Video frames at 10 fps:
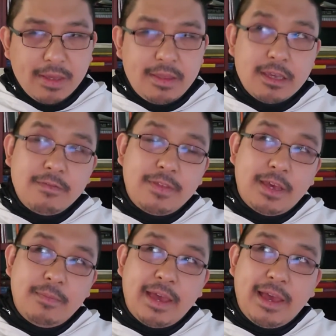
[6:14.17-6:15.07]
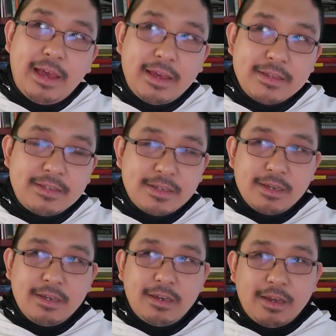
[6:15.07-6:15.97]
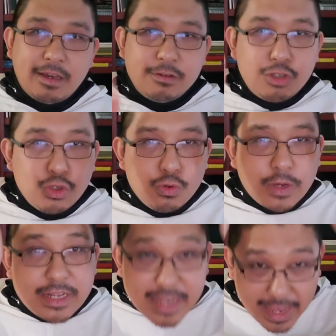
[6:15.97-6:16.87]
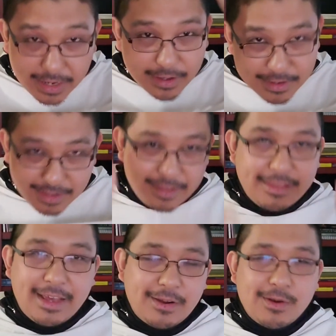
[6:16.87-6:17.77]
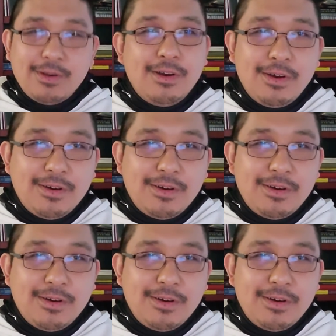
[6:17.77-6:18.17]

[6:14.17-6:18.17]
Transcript: Think of them as two antennae that are